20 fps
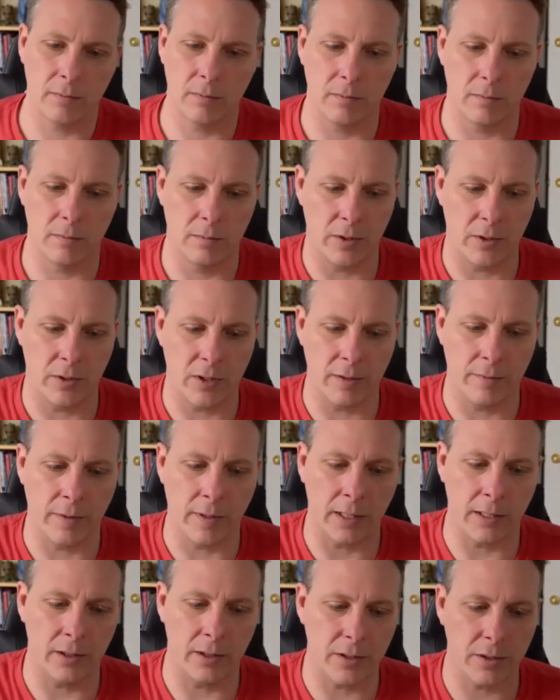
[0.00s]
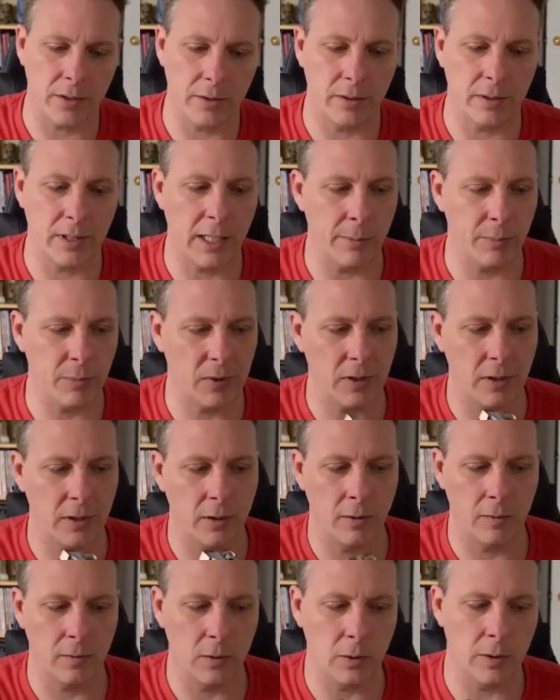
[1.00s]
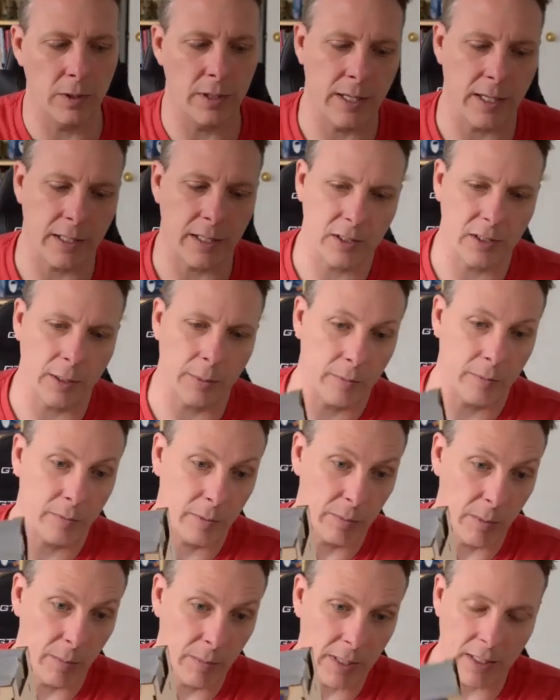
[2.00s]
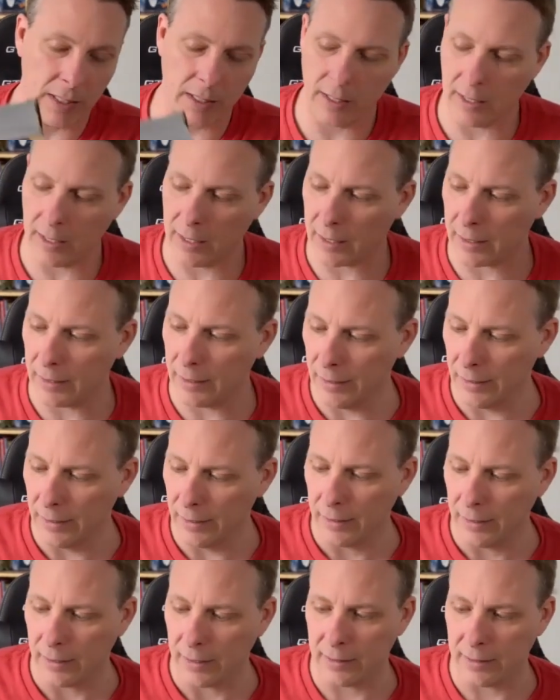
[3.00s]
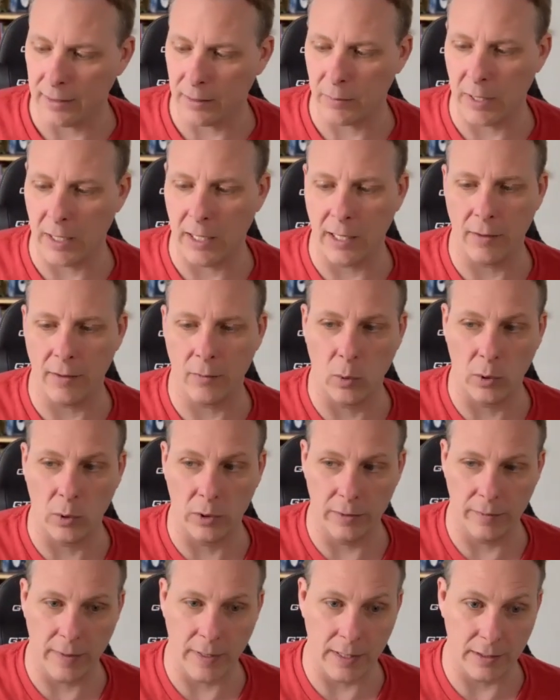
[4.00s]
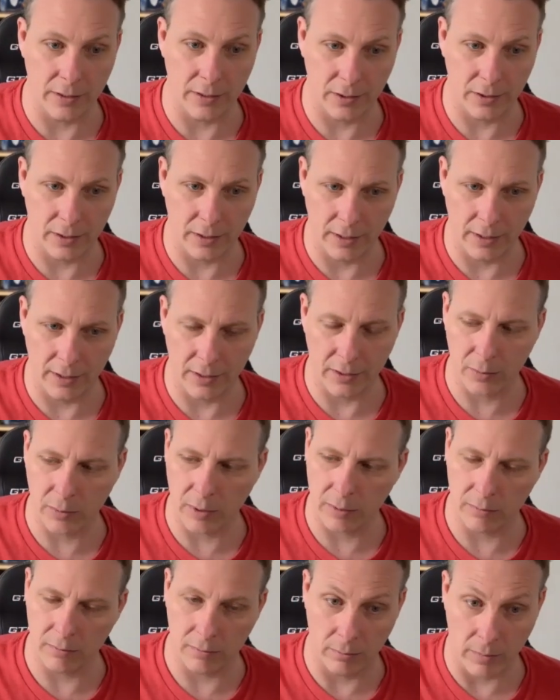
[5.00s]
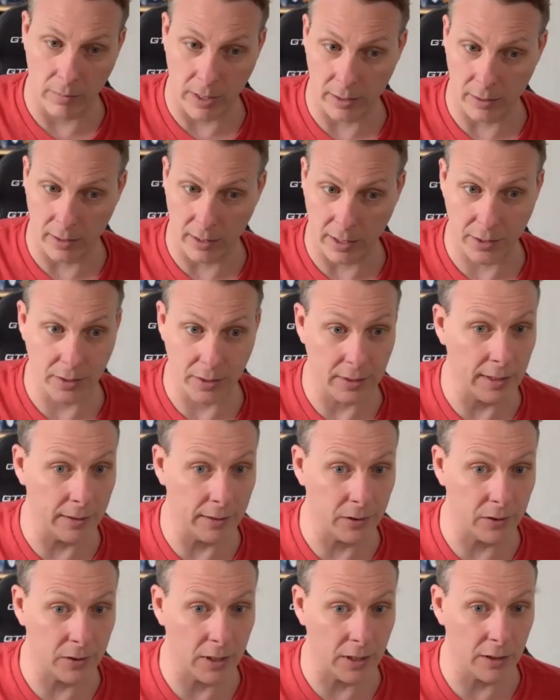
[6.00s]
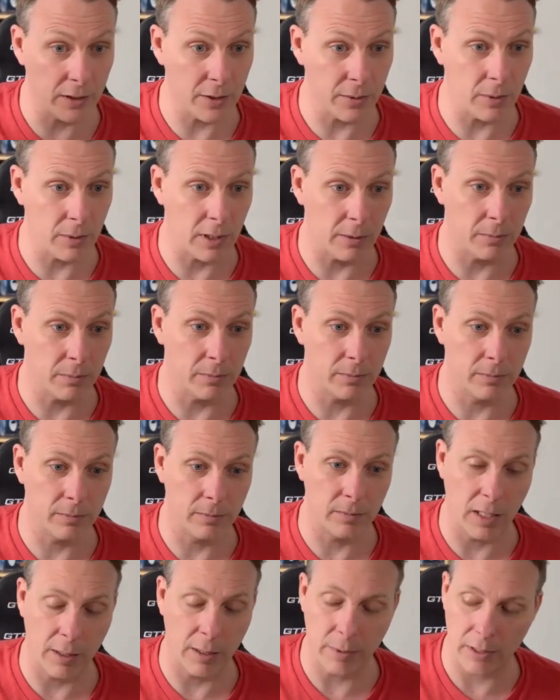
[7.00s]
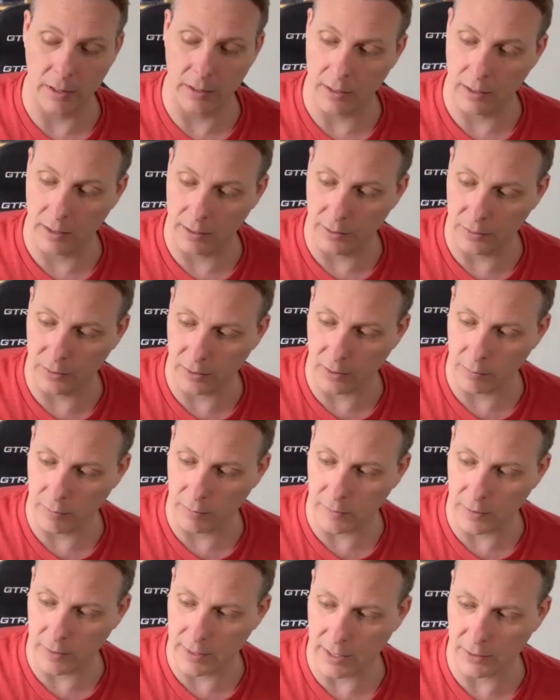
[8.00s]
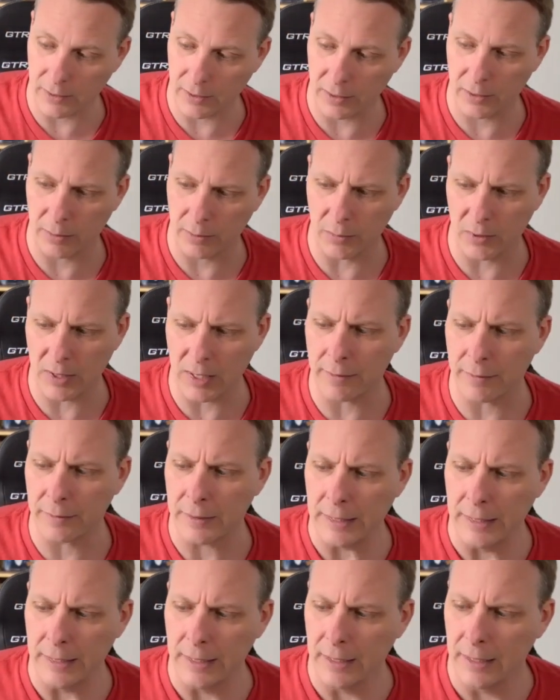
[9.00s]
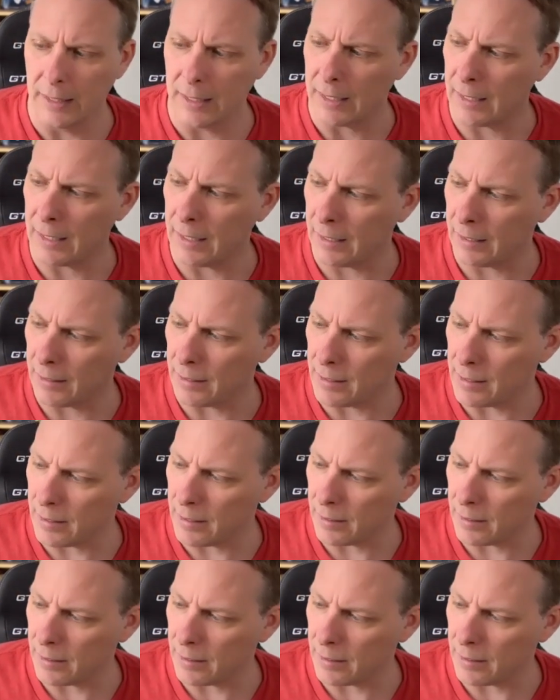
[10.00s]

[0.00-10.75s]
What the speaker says: There's dividers, so it keeps the Overlord deck separate from the main deck. And then we have world events in this one. Mine are actually downstairs where I've been using them for testing some stuff. And